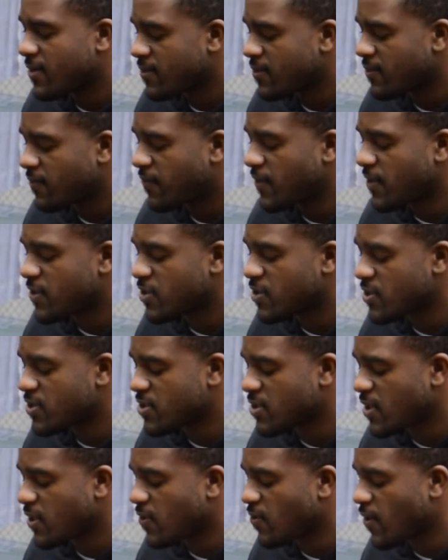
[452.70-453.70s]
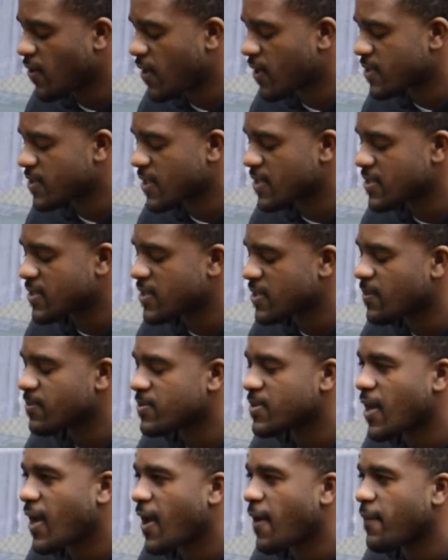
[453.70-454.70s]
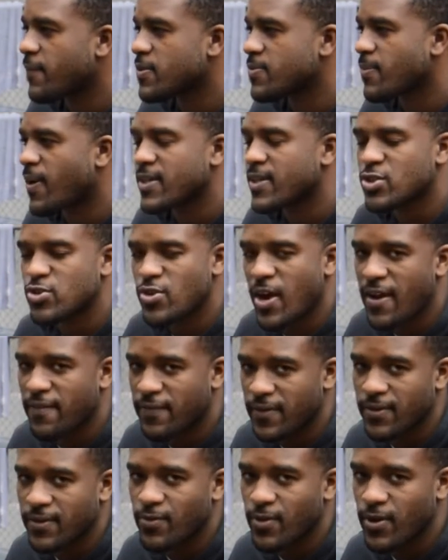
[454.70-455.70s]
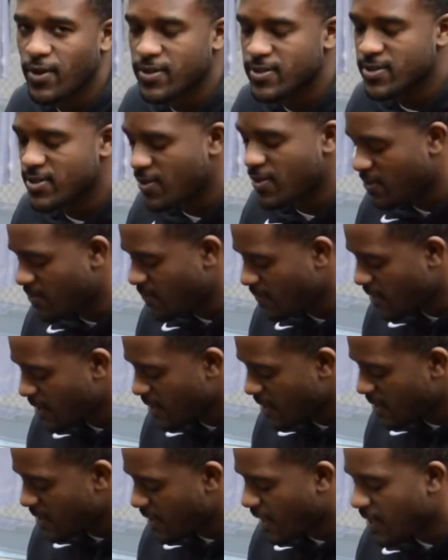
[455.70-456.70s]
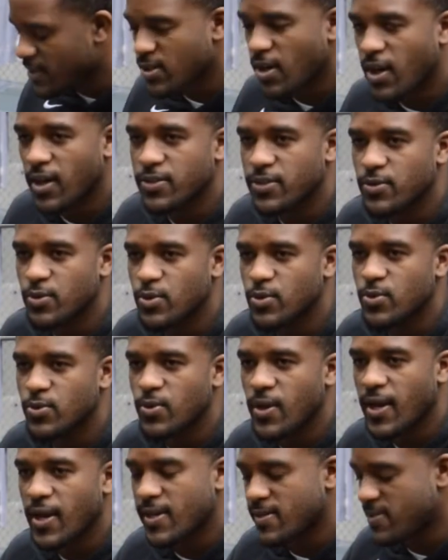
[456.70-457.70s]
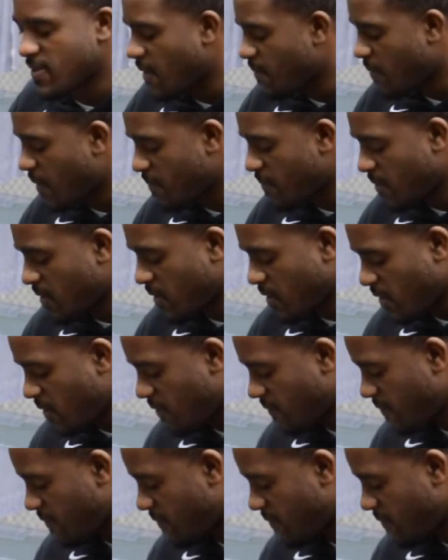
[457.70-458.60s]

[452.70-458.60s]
feature still works, and sometimes my traffic works. So that's all through XM, I believe.